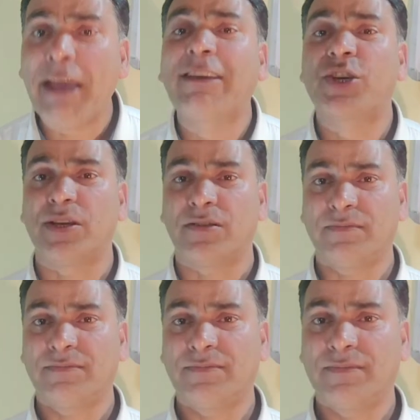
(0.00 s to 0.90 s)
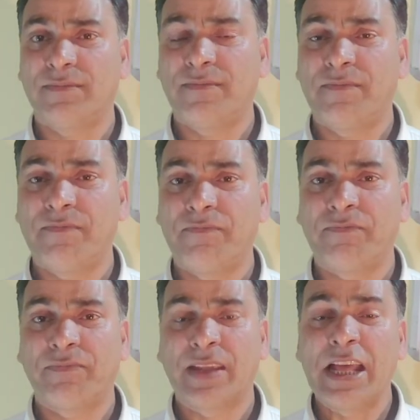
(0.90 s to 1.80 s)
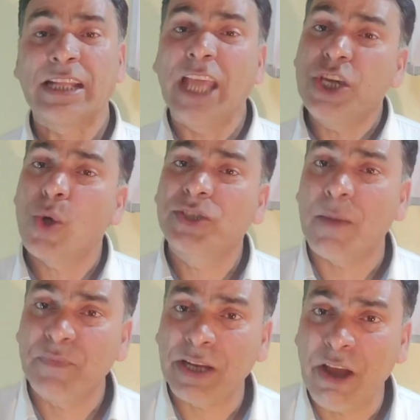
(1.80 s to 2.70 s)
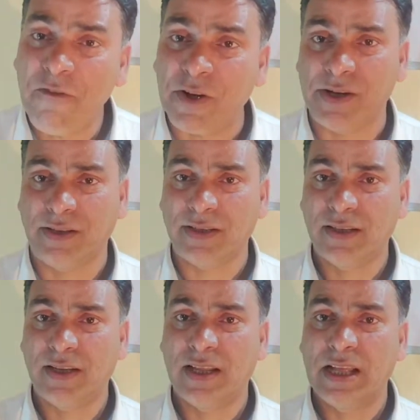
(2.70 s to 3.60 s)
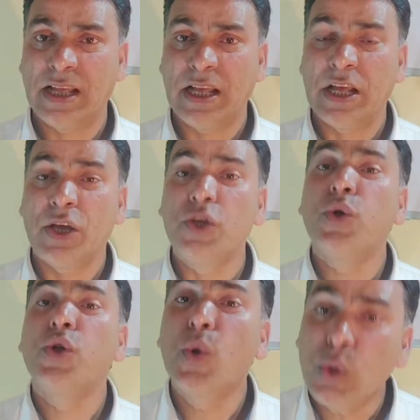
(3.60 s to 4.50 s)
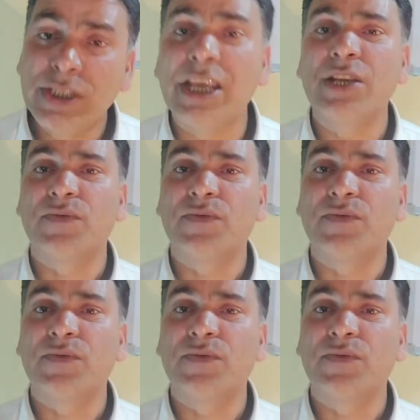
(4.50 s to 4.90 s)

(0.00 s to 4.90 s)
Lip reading: action. They show something different. You use